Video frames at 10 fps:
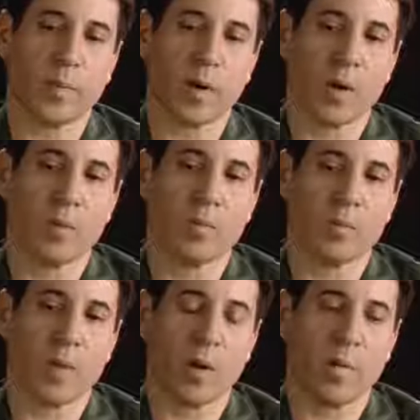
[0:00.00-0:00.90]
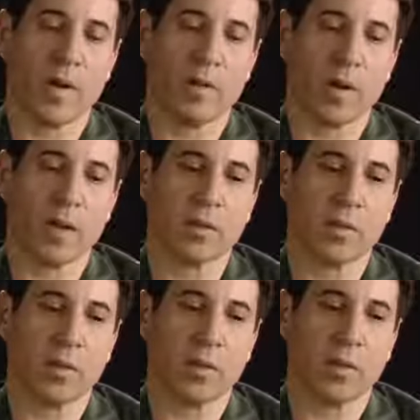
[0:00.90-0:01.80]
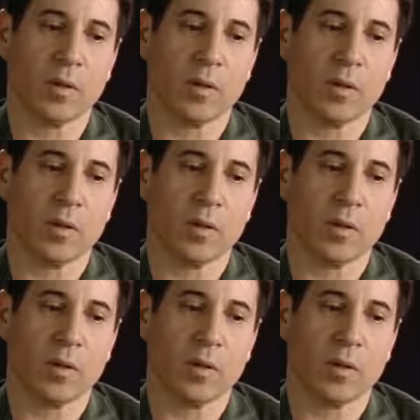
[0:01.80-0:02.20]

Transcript: bar band rock and roll.